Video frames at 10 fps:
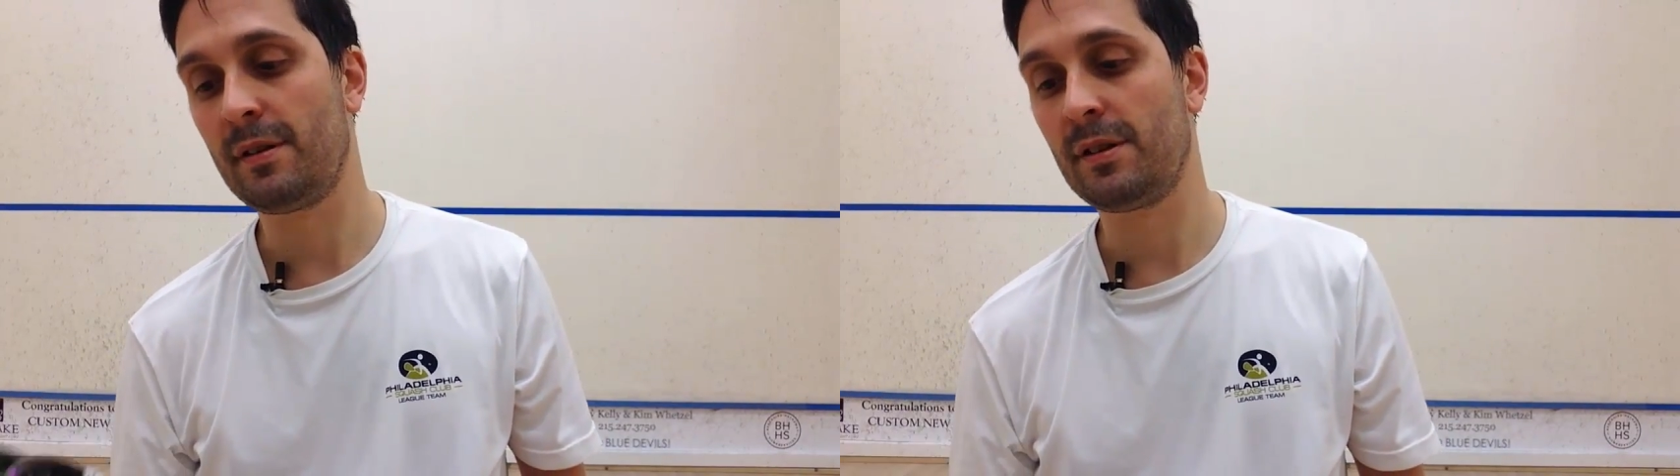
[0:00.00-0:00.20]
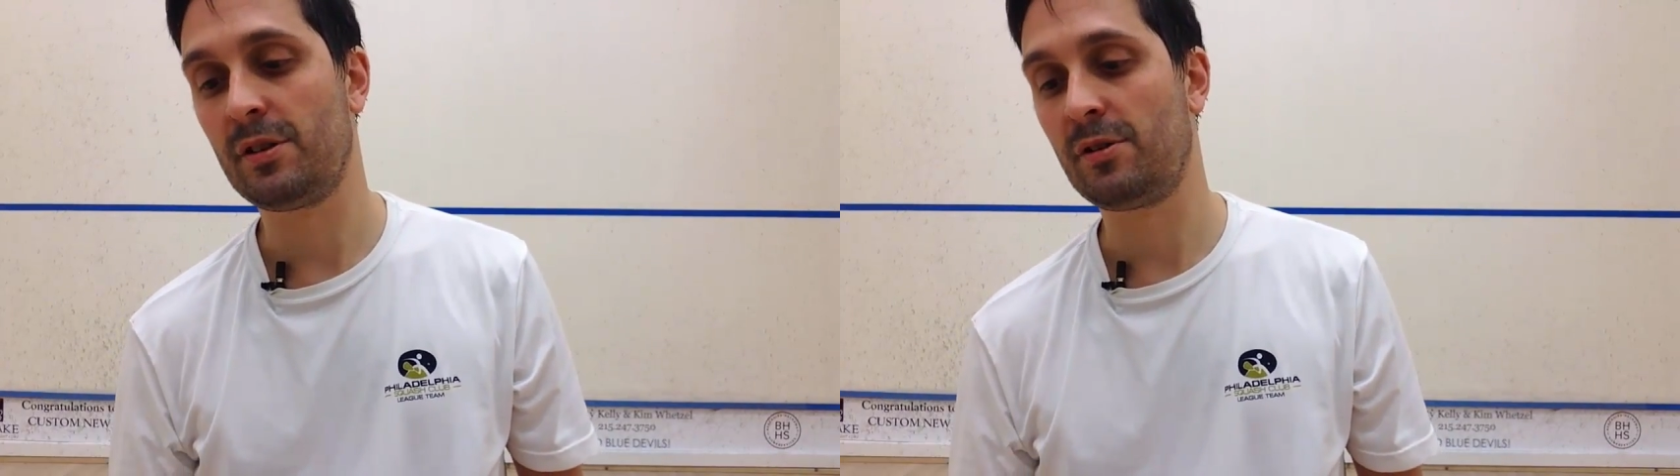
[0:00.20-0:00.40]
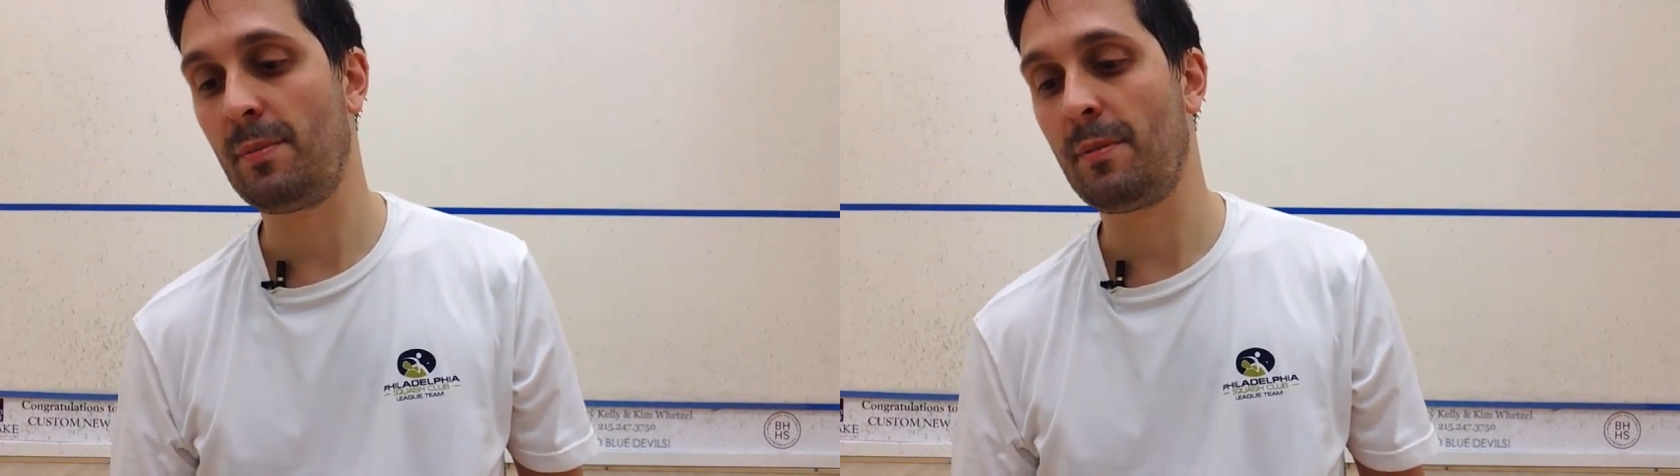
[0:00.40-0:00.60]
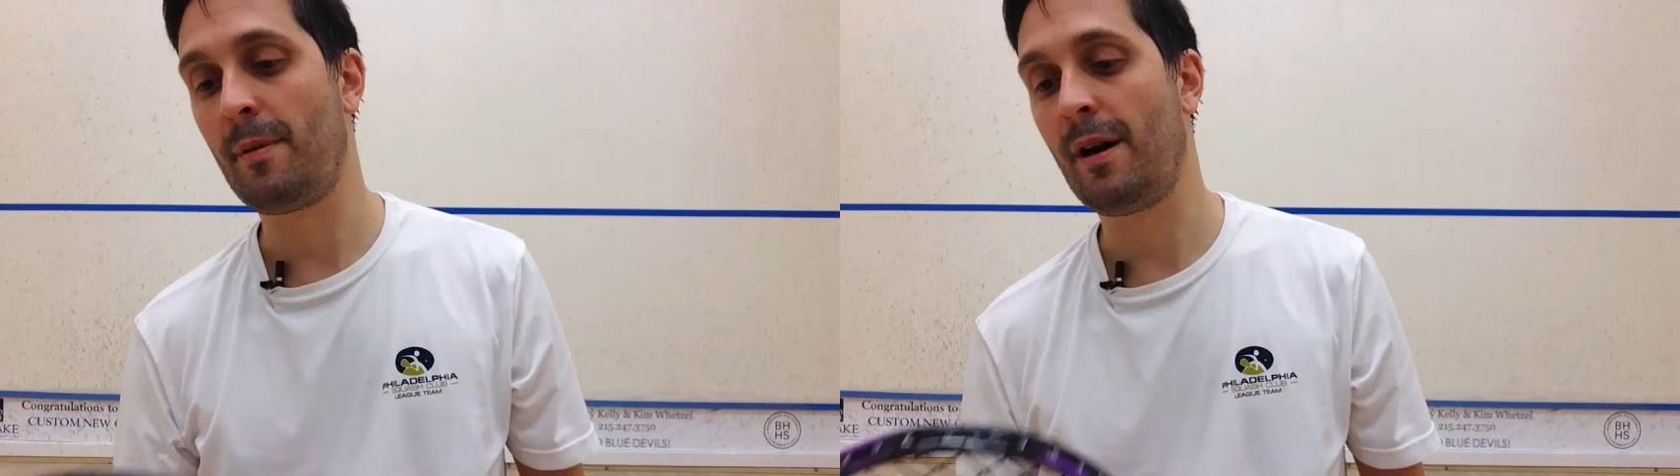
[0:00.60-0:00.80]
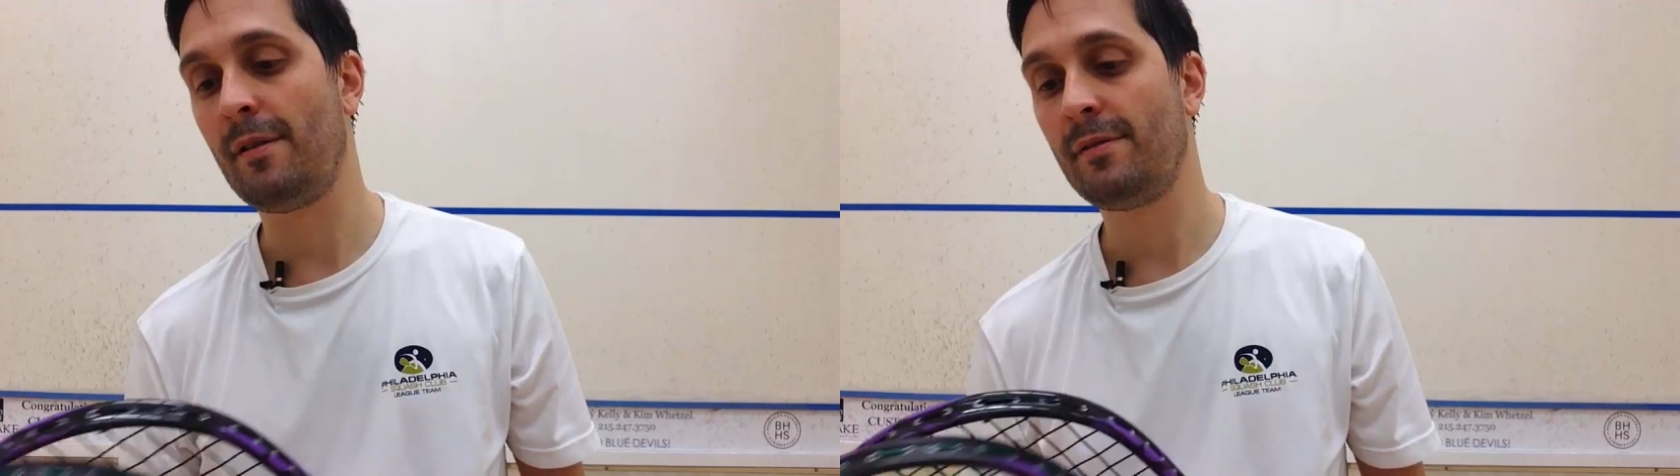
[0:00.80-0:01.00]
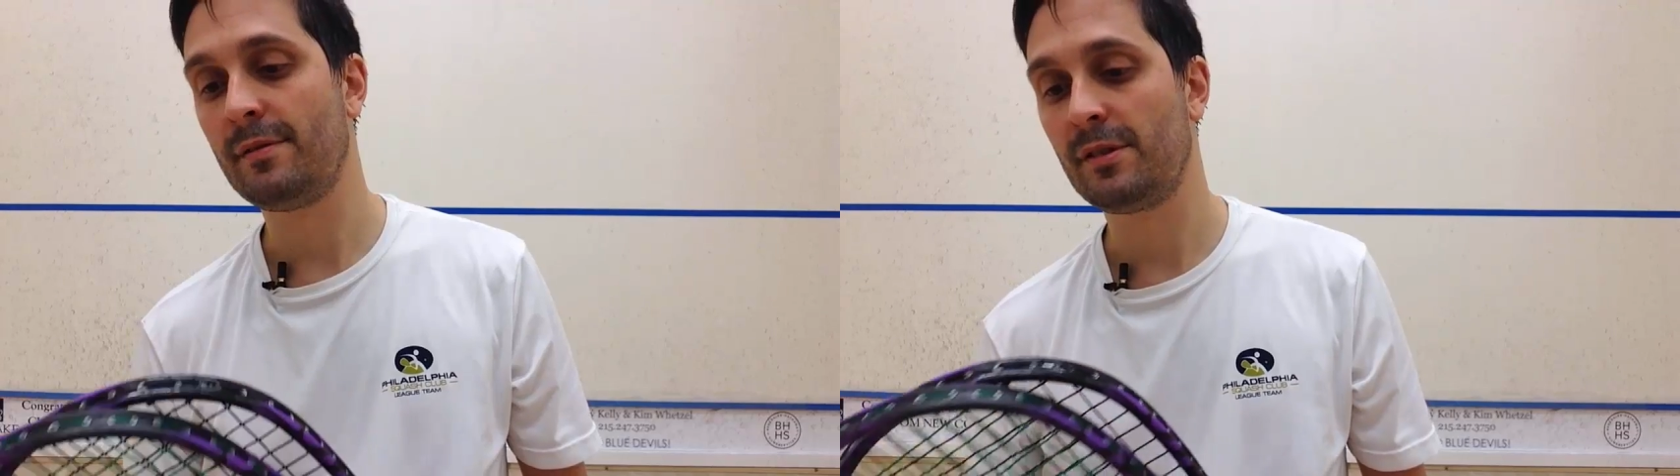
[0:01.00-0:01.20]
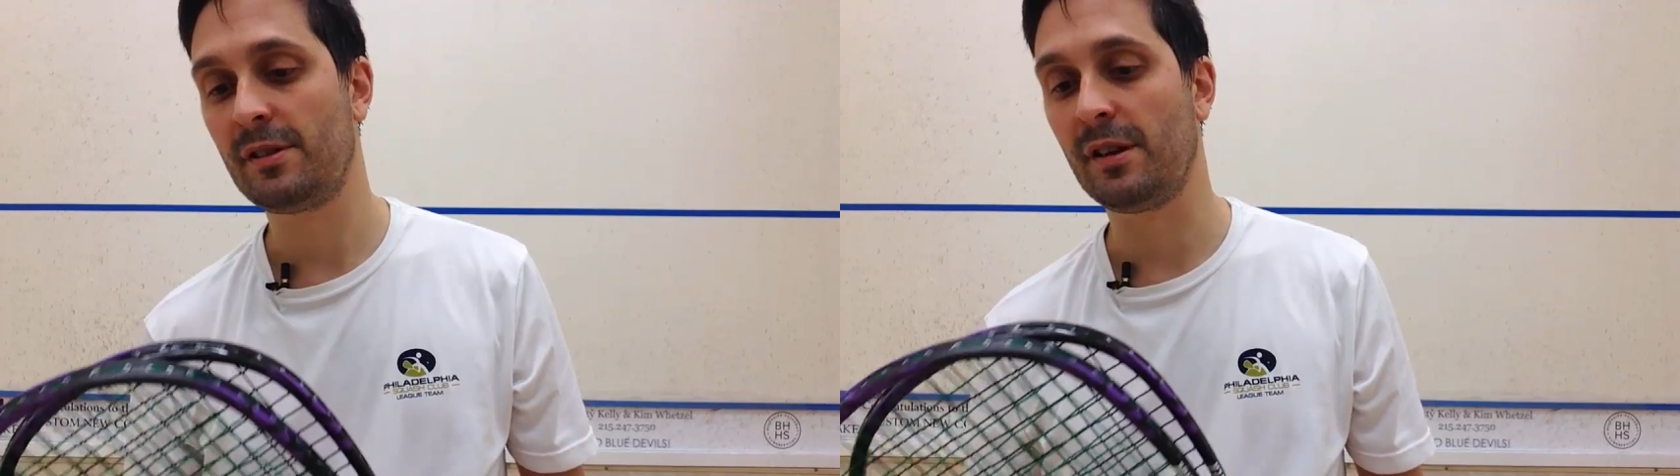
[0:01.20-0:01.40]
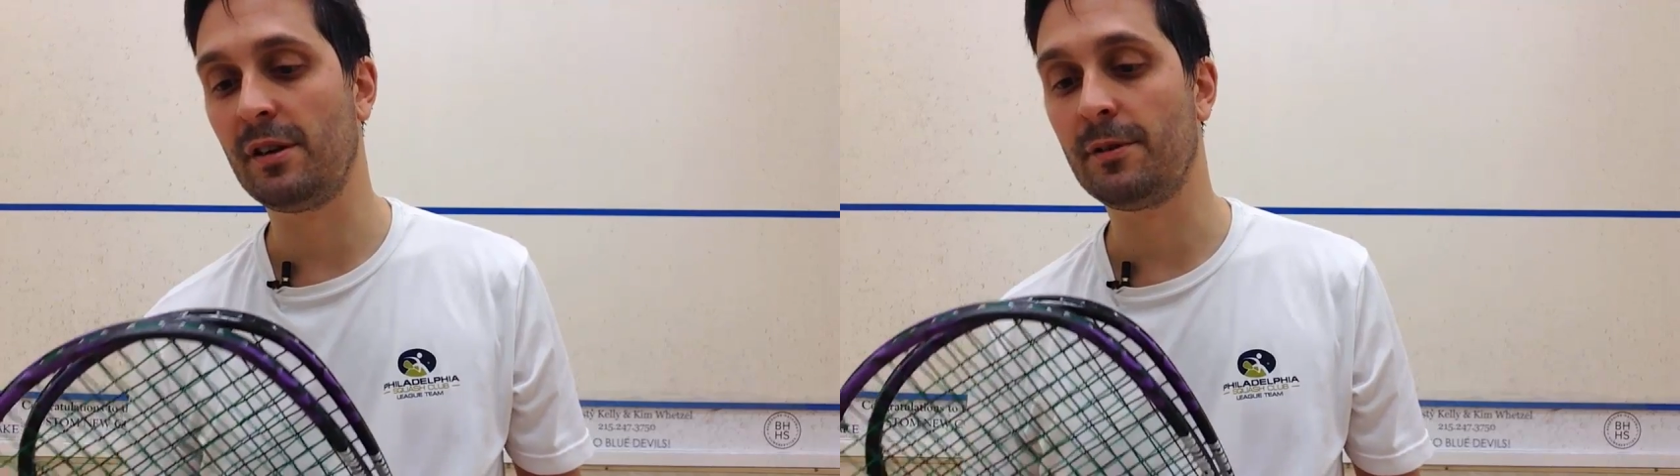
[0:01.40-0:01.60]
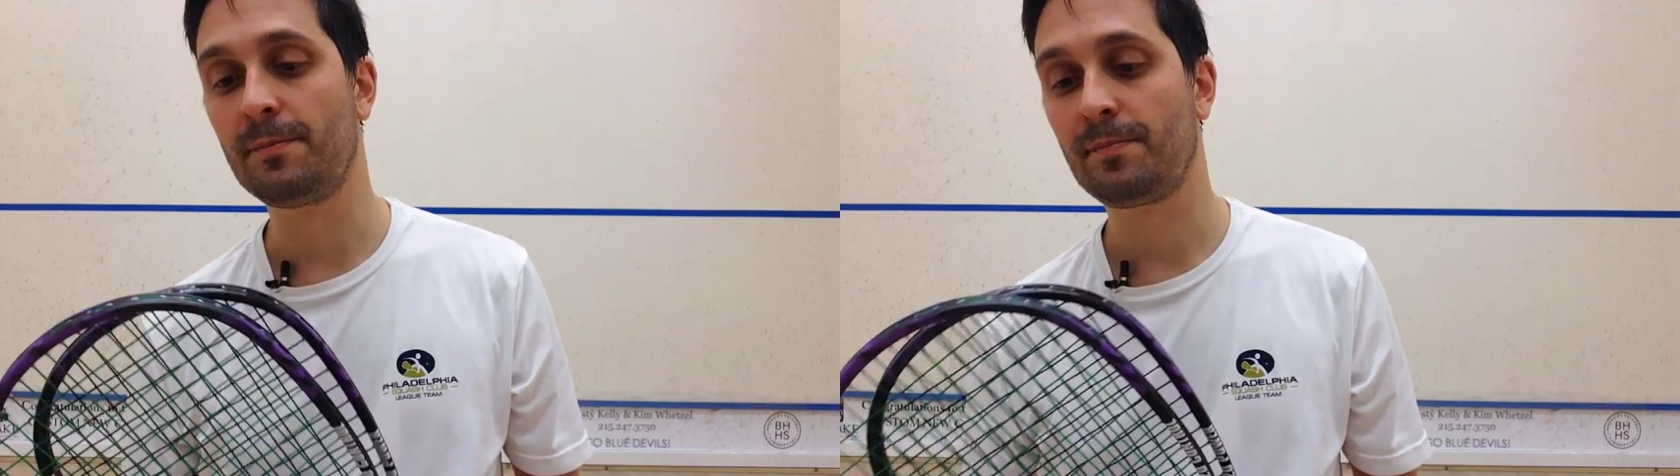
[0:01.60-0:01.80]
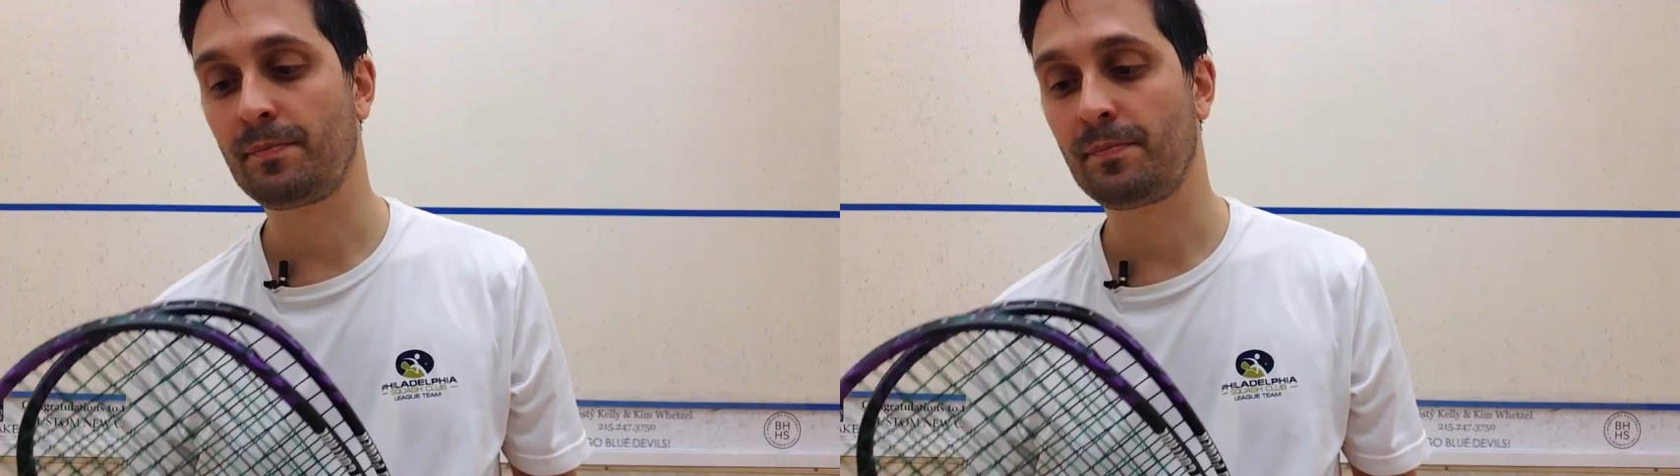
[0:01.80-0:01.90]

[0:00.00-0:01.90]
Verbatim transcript: to strip them off. So